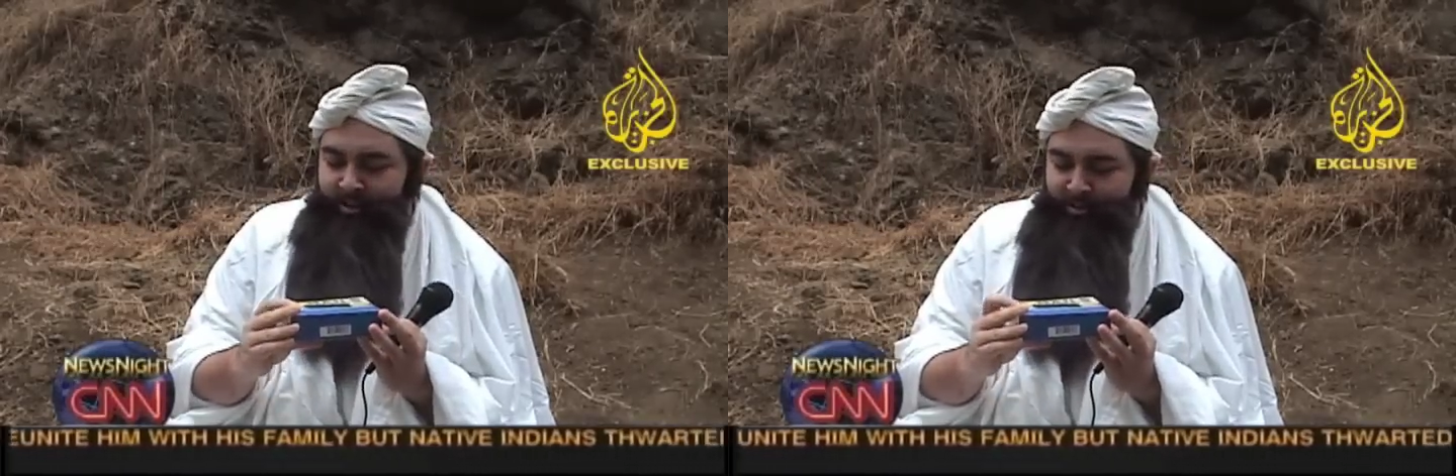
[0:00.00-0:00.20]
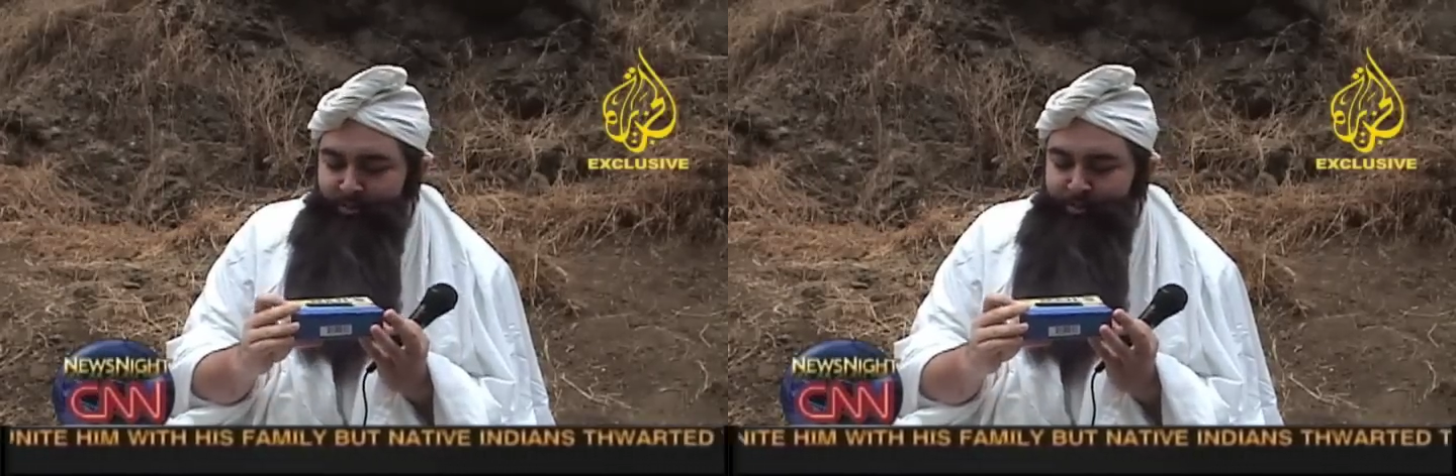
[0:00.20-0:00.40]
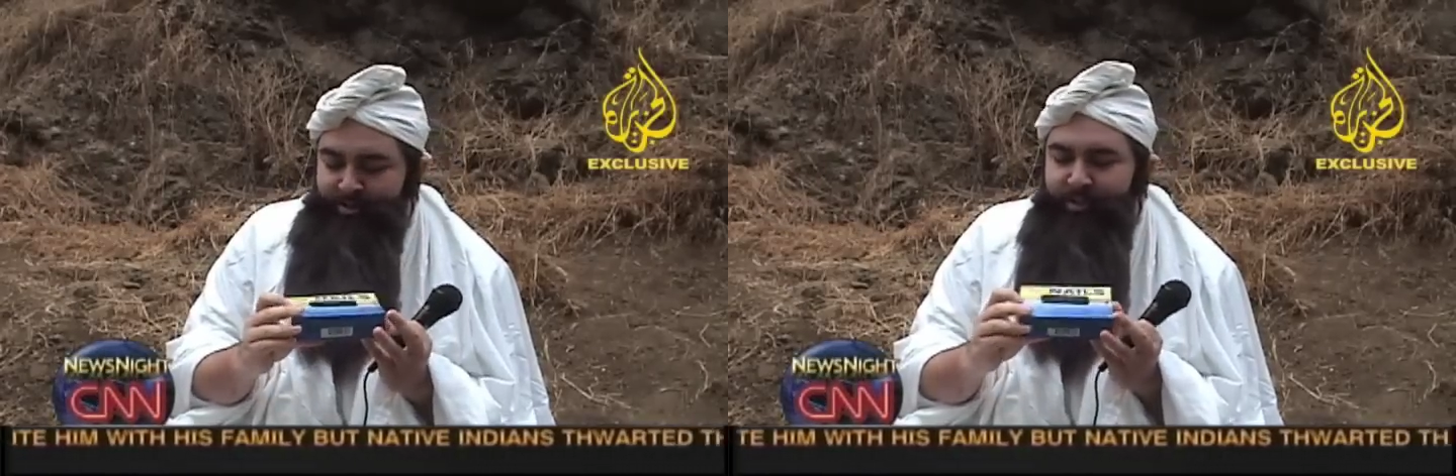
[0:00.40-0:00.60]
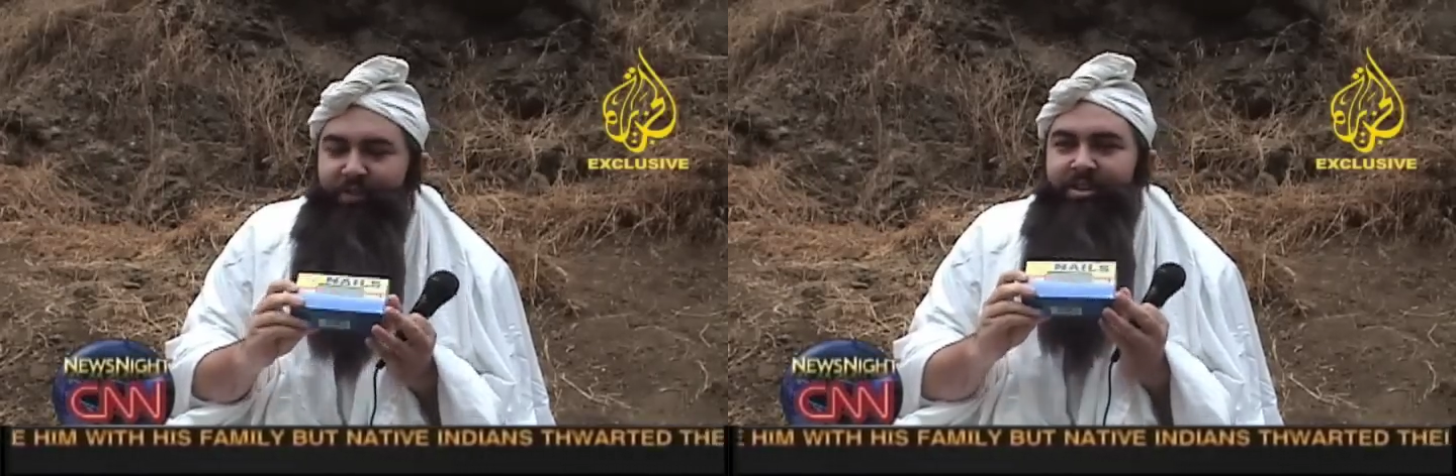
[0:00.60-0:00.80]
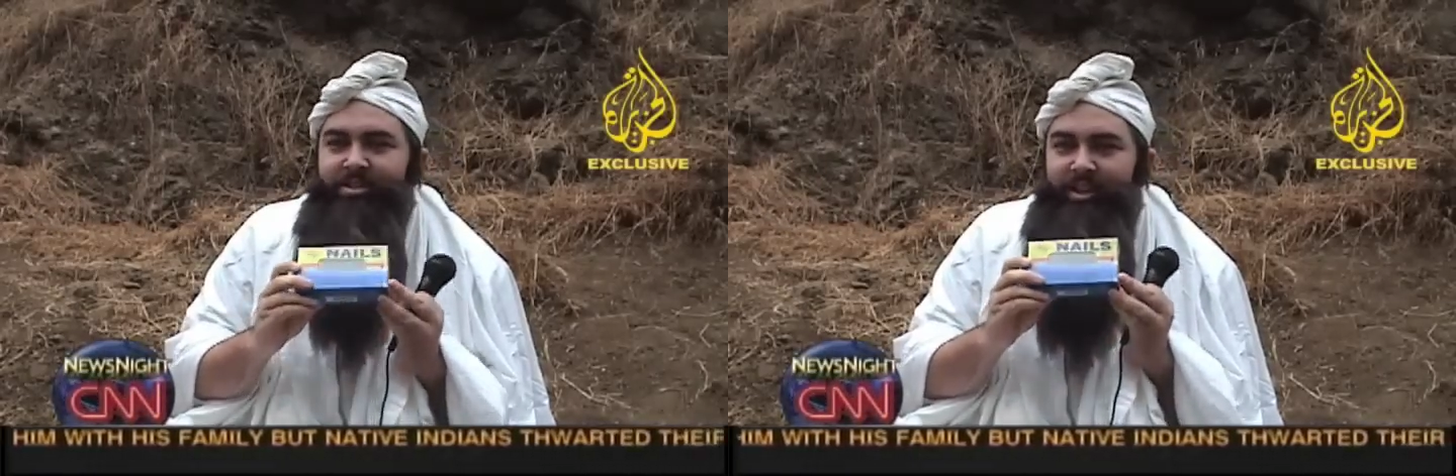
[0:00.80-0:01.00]
use
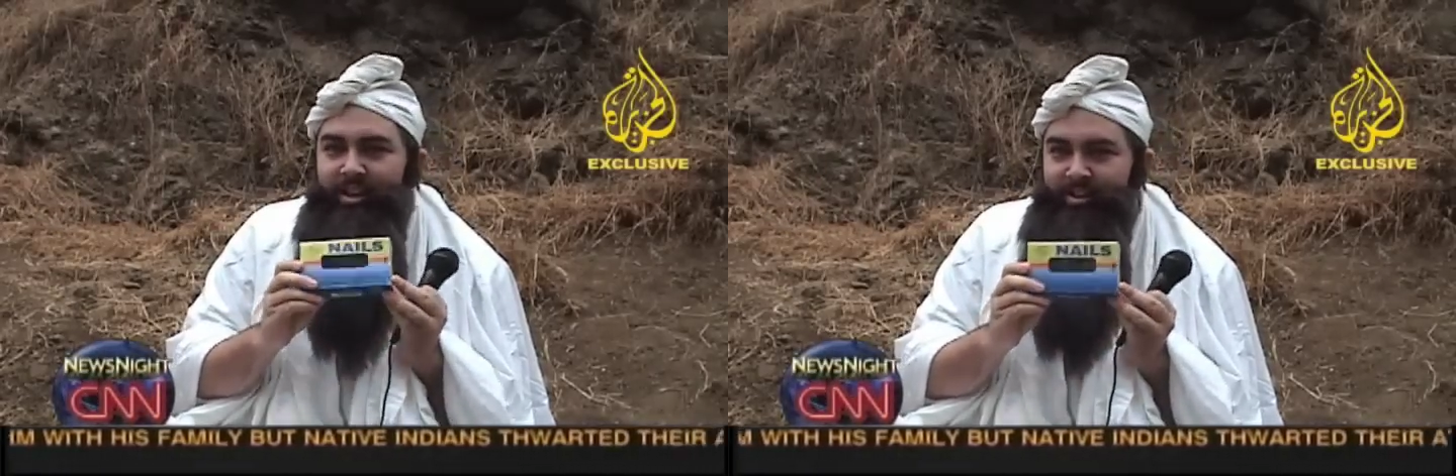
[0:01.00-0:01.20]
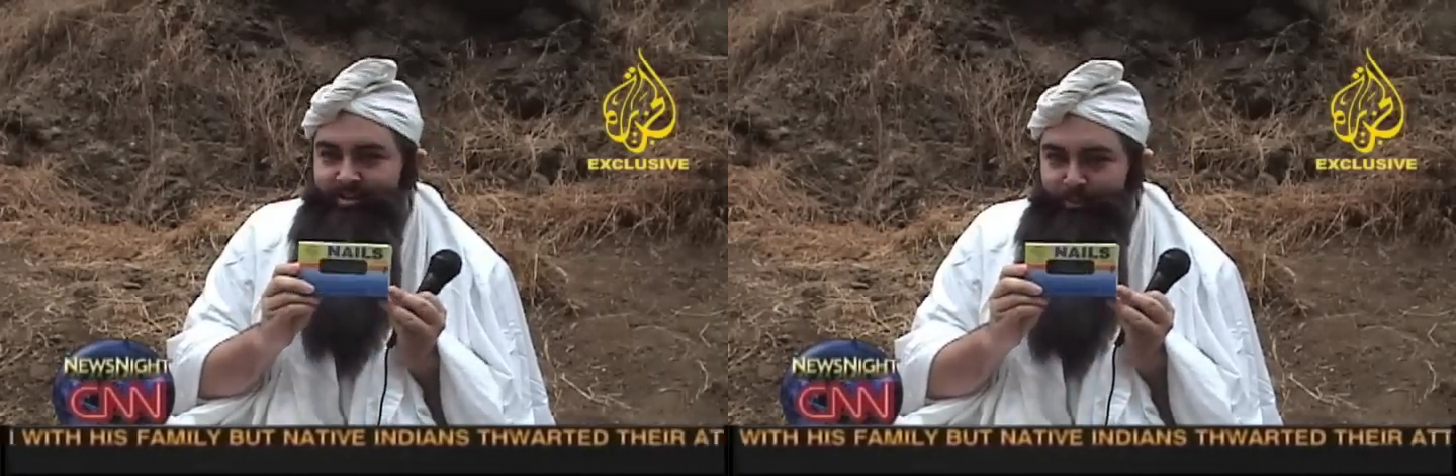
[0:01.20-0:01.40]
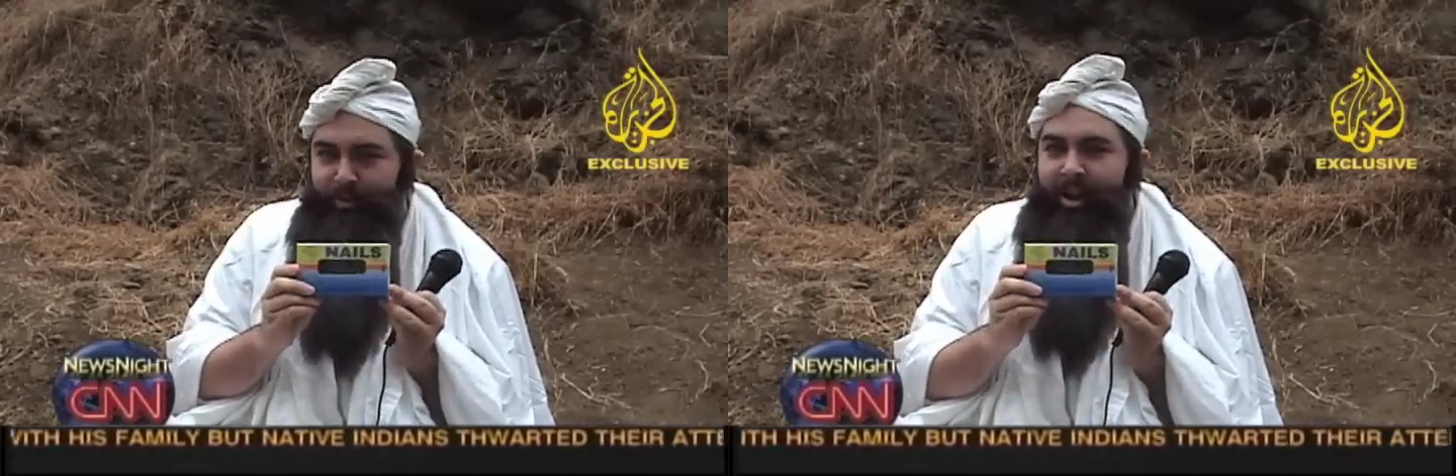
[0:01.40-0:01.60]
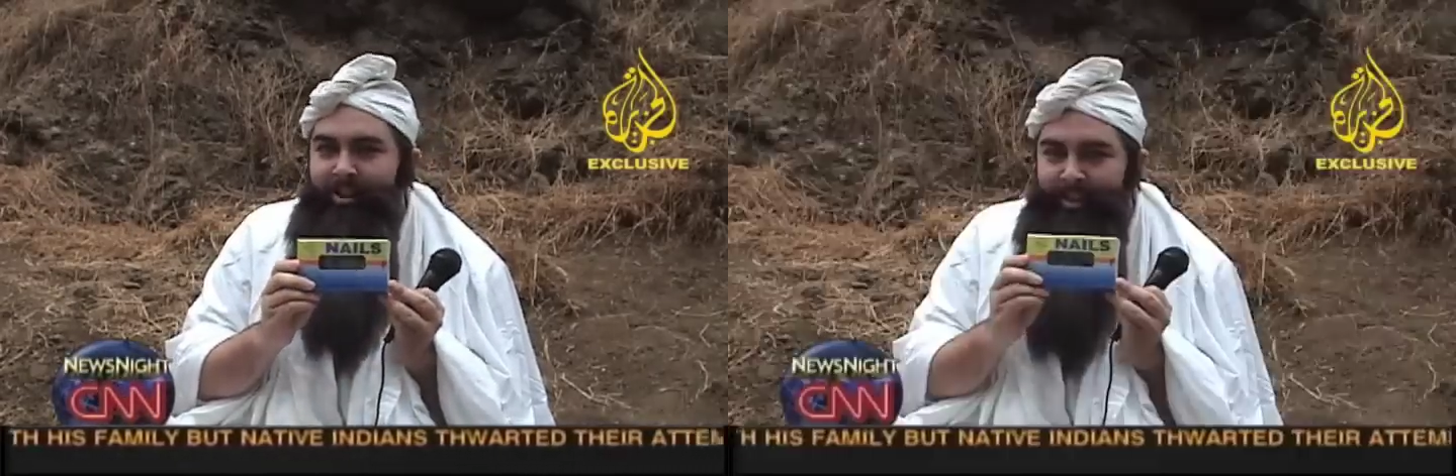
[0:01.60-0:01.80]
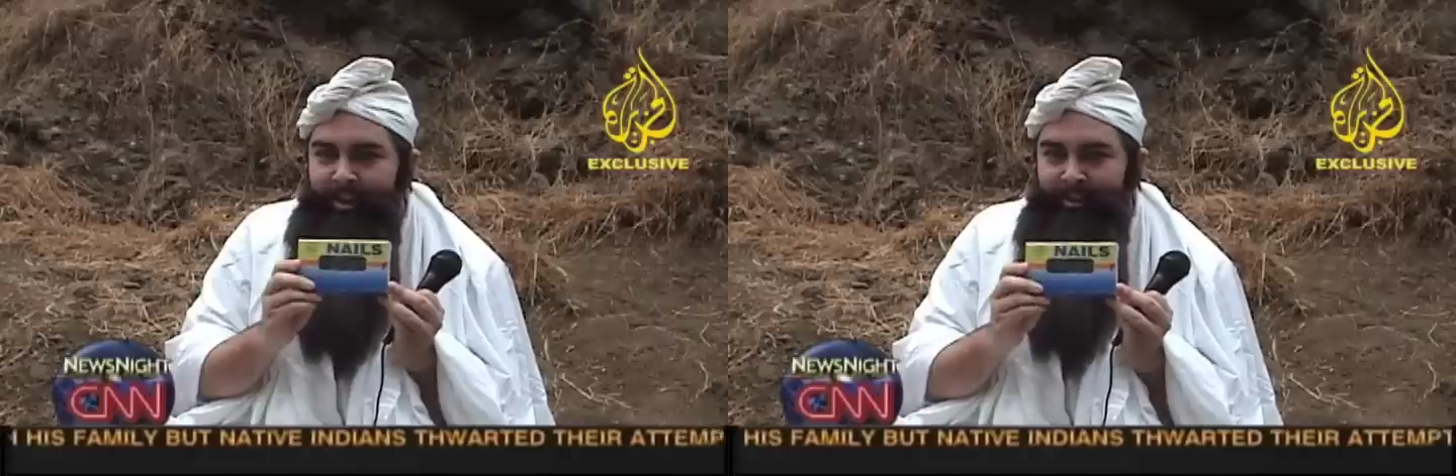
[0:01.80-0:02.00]
specific steel and supply
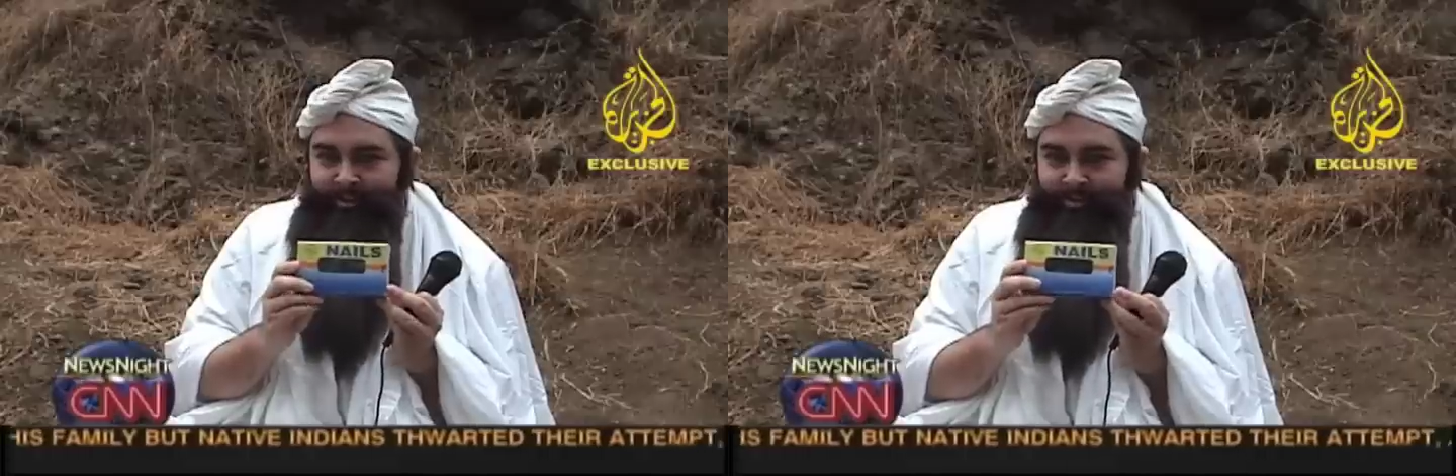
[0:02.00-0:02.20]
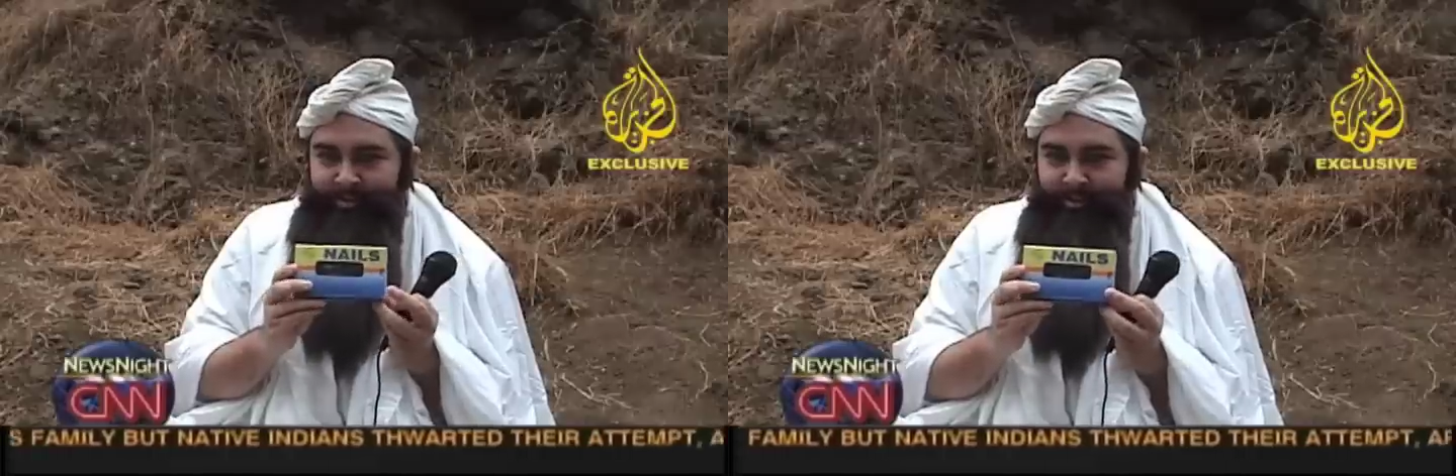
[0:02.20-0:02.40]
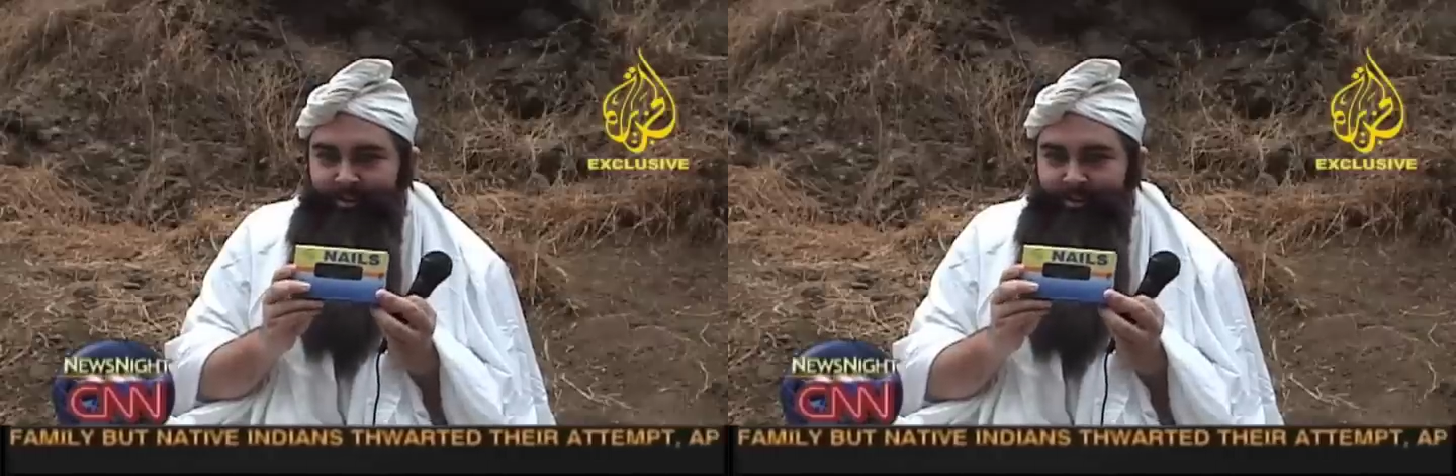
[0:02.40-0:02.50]
nails,